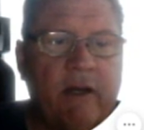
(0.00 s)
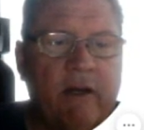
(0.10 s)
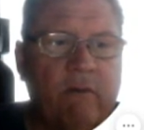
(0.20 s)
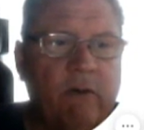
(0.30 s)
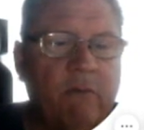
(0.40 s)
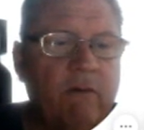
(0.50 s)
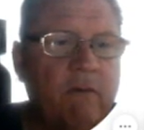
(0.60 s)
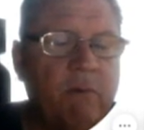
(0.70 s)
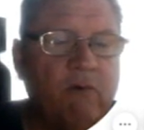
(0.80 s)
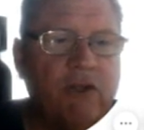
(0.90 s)
uh,
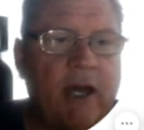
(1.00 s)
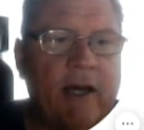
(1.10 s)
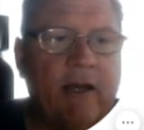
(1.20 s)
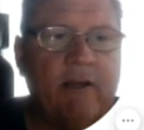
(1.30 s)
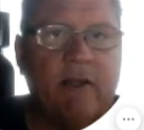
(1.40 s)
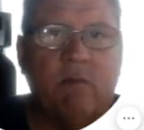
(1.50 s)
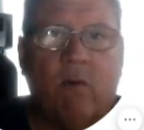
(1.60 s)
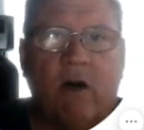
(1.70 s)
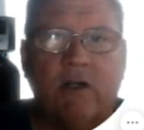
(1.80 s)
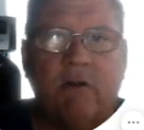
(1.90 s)
removable jacket that's
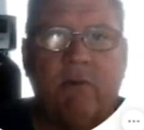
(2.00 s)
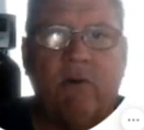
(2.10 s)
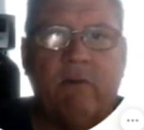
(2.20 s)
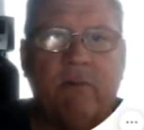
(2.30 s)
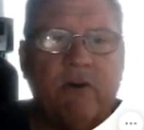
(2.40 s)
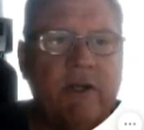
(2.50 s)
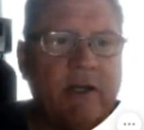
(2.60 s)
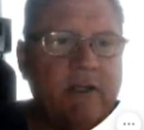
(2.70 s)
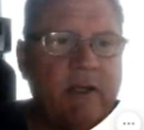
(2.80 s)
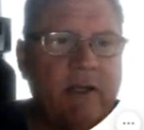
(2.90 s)
washable. It
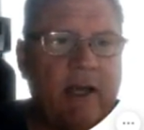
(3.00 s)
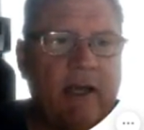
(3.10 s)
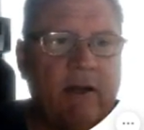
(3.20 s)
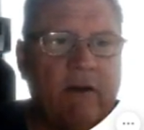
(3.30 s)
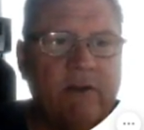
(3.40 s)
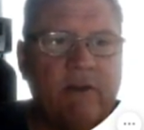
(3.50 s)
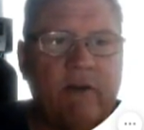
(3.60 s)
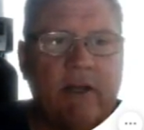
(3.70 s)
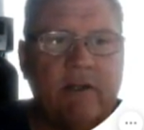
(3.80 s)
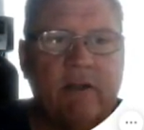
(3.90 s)
protects the tank and
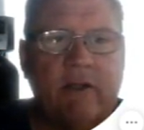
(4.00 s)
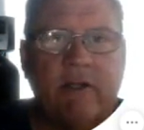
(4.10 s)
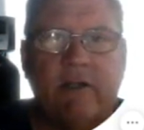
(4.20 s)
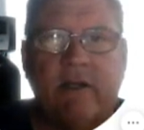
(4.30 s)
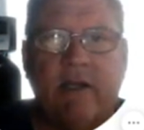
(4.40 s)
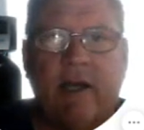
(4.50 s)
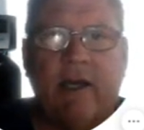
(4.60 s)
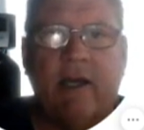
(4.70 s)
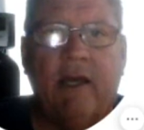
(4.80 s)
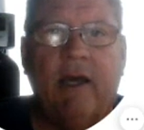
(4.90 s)
also insulates the
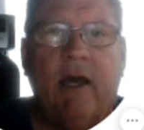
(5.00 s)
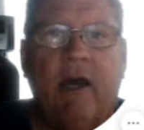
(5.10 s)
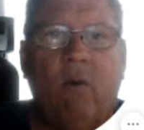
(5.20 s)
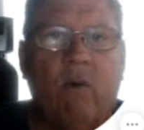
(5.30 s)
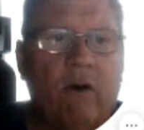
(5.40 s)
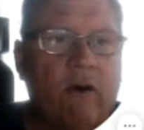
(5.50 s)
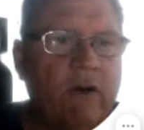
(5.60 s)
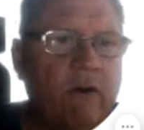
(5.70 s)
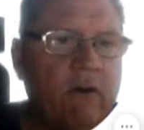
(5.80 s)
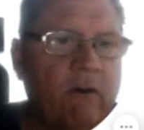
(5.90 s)
tank, where
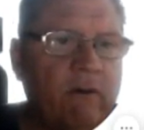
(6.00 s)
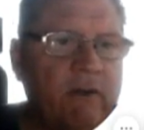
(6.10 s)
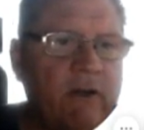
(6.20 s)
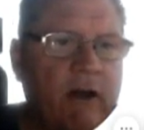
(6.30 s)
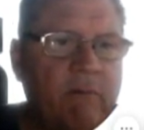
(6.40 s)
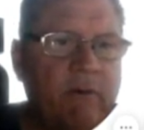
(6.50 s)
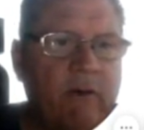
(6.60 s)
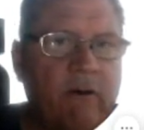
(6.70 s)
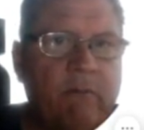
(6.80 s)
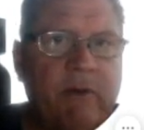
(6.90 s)
your
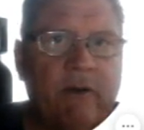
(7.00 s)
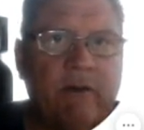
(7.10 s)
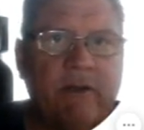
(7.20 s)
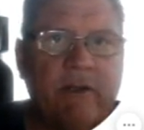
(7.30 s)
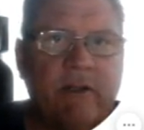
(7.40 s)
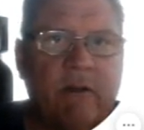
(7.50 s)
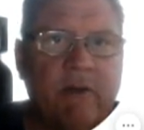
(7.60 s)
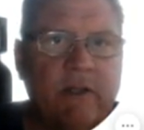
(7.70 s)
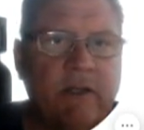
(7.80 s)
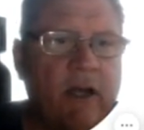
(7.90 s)
SoftPro Pura system
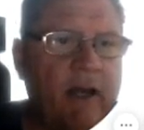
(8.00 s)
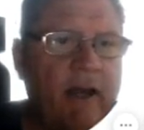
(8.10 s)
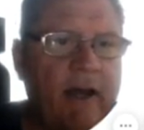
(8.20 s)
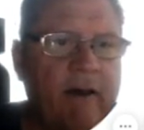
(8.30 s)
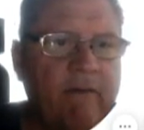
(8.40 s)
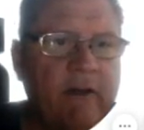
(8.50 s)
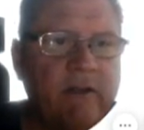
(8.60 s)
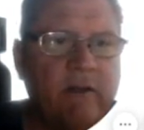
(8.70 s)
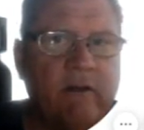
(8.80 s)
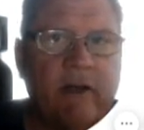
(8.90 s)
does not have an
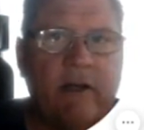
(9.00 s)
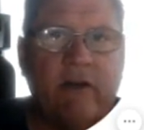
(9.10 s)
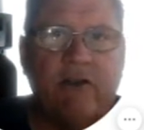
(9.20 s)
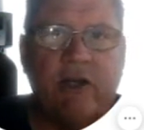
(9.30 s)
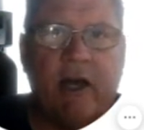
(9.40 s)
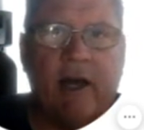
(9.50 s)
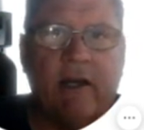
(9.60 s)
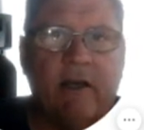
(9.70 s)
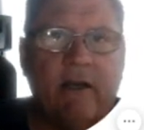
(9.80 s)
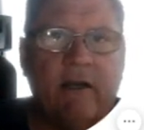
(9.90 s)
insulated
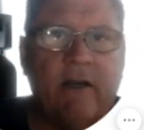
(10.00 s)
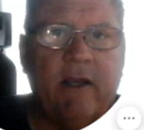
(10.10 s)
jacket.